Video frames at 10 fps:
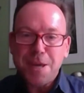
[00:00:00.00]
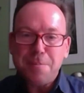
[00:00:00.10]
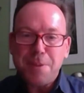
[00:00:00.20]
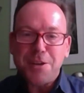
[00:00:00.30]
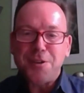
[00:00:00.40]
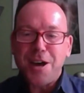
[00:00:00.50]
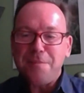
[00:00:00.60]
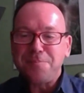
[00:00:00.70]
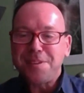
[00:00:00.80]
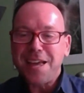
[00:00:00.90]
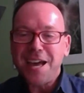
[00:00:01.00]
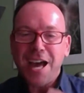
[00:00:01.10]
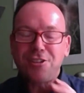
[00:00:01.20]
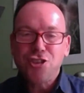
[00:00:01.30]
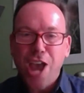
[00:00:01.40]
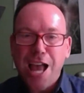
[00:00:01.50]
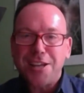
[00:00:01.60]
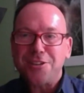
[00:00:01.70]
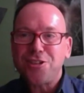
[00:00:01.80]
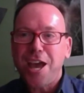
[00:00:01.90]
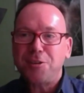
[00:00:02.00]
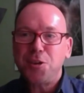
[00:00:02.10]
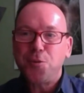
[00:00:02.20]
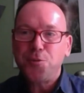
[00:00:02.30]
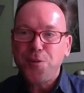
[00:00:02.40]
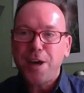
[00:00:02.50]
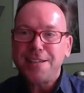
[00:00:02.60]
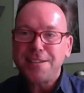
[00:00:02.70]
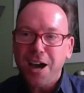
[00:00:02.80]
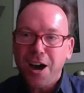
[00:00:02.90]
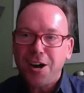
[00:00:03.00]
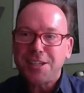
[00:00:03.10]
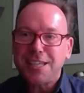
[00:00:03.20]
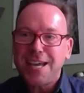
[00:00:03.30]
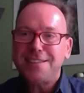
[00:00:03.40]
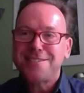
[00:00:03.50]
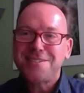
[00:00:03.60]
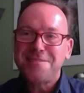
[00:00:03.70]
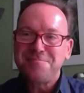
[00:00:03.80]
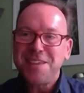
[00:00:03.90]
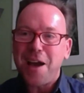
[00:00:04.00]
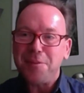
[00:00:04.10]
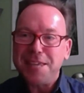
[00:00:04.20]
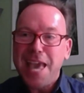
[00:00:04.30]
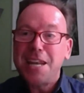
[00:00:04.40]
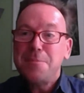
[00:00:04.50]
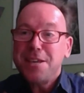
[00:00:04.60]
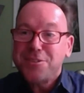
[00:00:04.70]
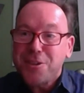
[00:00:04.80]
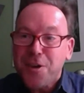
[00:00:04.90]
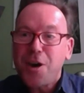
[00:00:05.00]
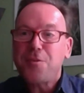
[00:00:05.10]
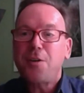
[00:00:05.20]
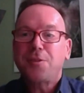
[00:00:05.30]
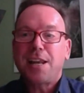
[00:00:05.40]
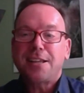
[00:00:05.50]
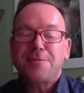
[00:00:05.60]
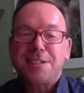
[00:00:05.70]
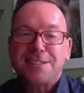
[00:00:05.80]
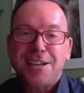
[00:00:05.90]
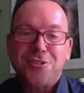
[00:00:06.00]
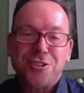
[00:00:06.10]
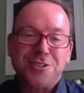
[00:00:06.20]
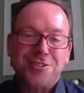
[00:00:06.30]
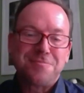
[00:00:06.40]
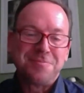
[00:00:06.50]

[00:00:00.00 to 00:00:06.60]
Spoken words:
a bit of a challenge, how you fight hard against, yeah, the enemies of collective intelligence.